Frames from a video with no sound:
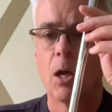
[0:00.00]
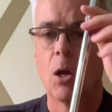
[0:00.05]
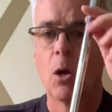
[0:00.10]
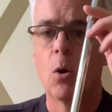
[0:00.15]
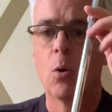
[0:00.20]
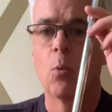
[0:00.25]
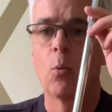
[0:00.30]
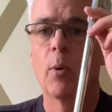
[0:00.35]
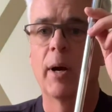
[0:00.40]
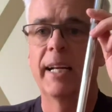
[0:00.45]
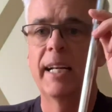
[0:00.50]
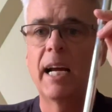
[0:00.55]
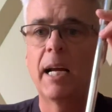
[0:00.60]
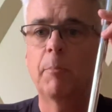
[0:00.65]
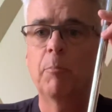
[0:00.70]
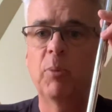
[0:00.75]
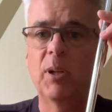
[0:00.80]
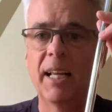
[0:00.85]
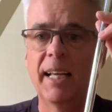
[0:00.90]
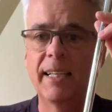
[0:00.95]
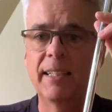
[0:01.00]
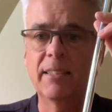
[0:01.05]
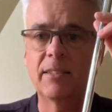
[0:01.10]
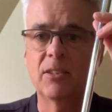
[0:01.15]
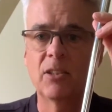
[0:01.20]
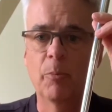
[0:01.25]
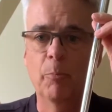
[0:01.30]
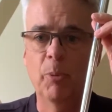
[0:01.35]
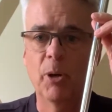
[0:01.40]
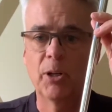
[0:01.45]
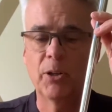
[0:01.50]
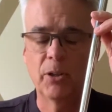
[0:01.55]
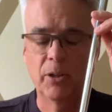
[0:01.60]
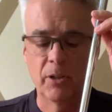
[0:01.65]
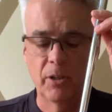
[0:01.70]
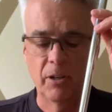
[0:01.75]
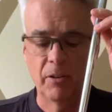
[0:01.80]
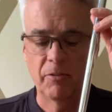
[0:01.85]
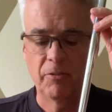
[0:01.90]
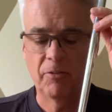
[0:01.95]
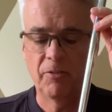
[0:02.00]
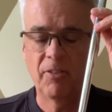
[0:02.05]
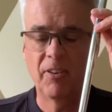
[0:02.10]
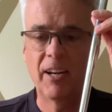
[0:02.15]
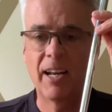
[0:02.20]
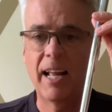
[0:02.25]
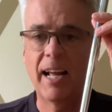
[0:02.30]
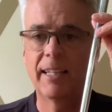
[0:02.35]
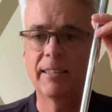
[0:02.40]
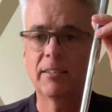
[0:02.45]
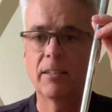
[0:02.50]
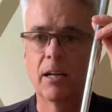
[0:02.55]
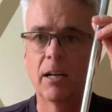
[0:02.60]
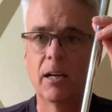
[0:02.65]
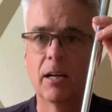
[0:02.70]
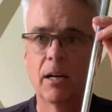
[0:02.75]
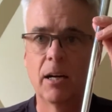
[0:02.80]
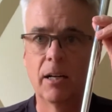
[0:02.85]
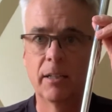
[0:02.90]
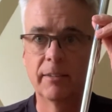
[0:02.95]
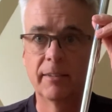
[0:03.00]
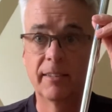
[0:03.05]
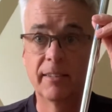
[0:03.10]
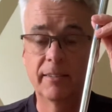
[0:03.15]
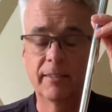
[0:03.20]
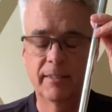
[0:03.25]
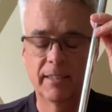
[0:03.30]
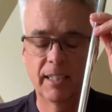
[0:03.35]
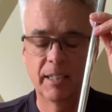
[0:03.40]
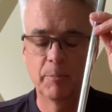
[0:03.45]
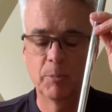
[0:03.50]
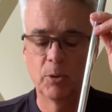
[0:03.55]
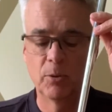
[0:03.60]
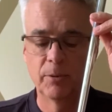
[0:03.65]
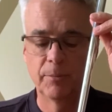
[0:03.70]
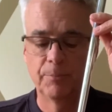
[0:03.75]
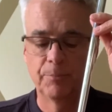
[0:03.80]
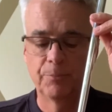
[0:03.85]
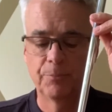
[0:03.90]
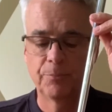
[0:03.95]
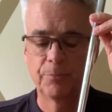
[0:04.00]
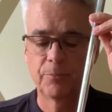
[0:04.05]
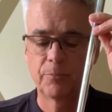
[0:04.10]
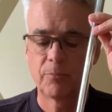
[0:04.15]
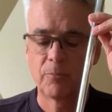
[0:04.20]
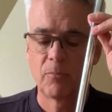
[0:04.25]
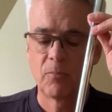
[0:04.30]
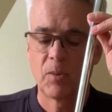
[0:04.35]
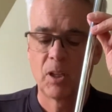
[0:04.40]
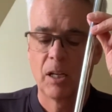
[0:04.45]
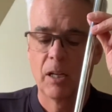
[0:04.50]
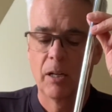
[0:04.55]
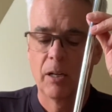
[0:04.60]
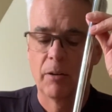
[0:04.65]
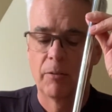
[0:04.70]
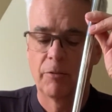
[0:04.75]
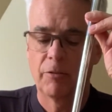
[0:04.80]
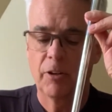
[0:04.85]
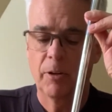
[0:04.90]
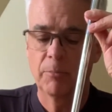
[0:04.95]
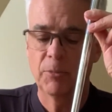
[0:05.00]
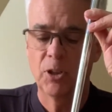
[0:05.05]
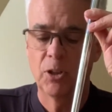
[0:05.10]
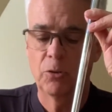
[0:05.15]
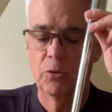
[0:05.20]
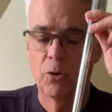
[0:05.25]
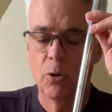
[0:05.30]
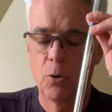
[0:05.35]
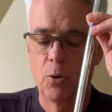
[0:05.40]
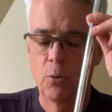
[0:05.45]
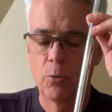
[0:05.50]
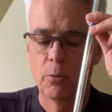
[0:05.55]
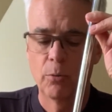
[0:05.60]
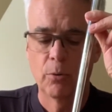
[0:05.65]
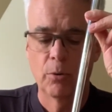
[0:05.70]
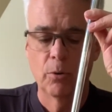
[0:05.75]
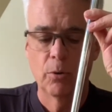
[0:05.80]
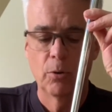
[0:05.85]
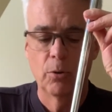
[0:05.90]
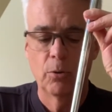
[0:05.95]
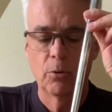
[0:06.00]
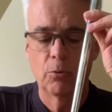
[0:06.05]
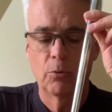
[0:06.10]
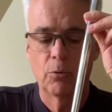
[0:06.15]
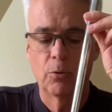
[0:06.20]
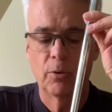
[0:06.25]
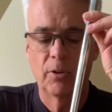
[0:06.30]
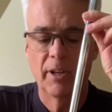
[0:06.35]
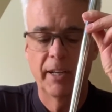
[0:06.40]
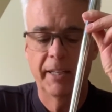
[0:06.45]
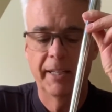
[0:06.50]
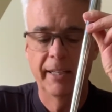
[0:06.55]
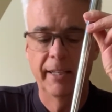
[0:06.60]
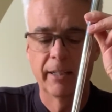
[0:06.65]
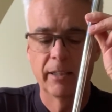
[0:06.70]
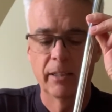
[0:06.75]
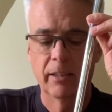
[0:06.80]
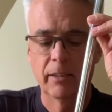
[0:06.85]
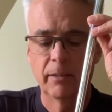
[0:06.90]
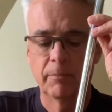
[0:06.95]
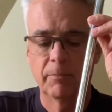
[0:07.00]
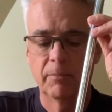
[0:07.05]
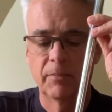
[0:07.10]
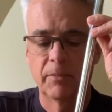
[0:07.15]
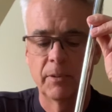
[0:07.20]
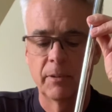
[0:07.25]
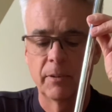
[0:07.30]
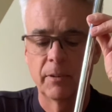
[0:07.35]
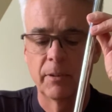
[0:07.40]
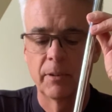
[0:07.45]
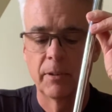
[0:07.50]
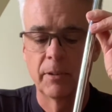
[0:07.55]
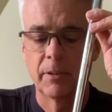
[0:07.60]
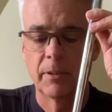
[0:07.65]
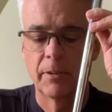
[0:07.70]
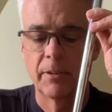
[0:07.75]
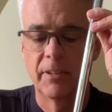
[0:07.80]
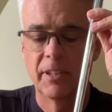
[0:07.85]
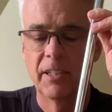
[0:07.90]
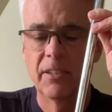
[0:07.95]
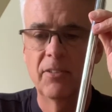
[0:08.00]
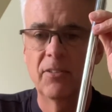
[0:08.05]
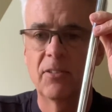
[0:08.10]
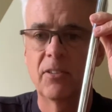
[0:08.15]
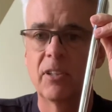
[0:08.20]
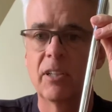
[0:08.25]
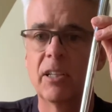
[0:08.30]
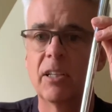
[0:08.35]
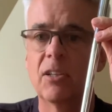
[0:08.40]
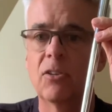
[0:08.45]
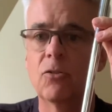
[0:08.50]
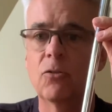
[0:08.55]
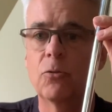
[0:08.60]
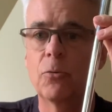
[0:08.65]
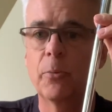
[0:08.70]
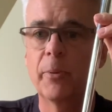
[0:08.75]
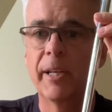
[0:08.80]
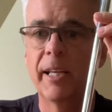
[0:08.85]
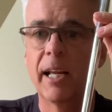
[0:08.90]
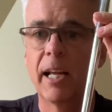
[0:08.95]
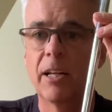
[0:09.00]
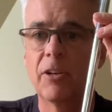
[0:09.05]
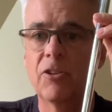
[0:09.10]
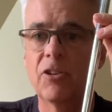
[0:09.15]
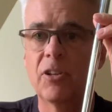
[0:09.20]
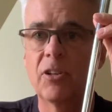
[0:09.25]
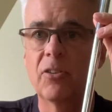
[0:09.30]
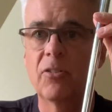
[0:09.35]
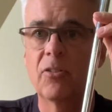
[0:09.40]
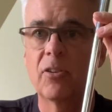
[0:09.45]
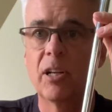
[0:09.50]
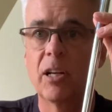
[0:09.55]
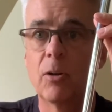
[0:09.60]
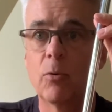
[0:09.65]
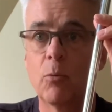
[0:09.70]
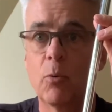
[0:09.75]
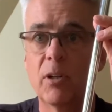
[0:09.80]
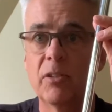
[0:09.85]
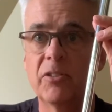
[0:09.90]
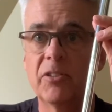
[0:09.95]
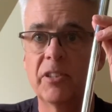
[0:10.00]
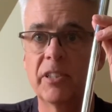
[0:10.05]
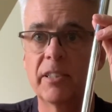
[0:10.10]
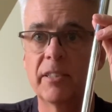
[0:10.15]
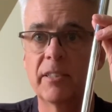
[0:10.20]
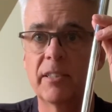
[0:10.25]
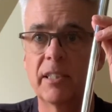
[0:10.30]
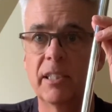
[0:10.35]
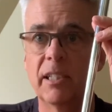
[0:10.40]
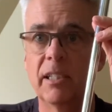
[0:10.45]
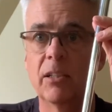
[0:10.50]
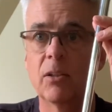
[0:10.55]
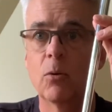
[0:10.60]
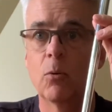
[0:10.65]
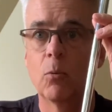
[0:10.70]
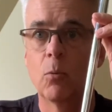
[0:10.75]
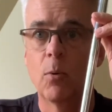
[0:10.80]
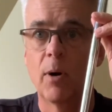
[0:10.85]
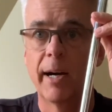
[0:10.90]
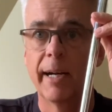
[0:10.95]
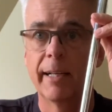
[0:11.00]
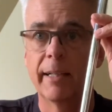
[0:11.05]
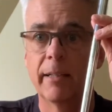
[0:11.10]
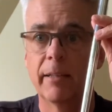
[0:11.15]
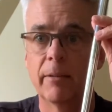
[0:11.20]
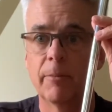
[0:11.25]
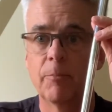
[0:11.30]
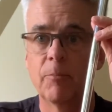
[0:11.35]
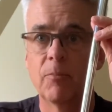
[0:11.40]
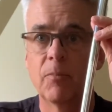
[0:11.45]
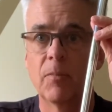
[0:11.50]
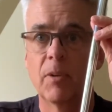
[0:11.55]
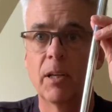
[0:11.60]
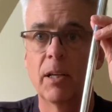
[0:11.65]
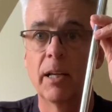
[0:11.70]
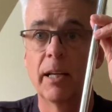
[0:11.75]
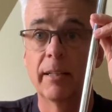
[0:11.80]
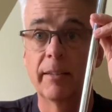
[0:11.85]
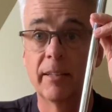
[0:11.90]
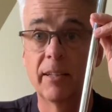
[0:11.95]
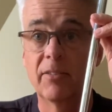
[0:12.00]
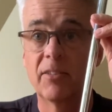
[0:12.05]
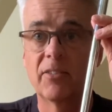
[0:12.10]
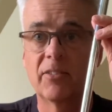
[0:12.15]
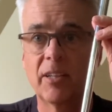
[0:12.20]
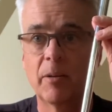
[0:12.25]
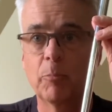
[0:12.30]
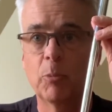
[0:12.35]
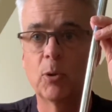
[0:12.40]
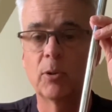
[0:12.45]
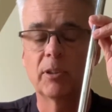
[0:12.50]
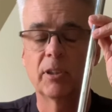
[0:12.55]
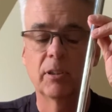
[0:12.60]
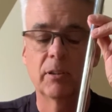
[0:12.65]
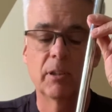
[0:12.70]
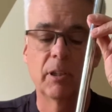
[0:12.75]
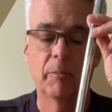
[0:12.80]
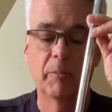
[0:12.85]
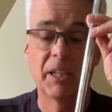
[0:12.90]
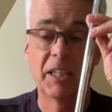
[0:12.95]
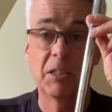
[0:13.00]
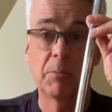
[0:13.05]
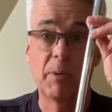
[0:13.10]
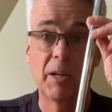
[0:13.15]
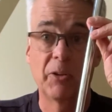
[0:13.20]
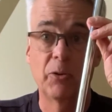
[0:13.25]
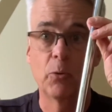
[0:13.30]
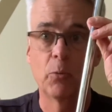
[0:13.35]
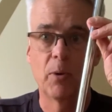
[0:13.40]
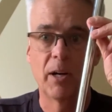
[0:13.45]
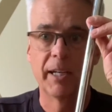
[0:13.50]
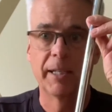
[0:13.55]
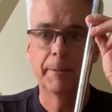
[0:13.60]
When I place the putter flat on this table, from the toe to the heel, this is 3 inches and 1/16 wide. This is important. Let me explain you why.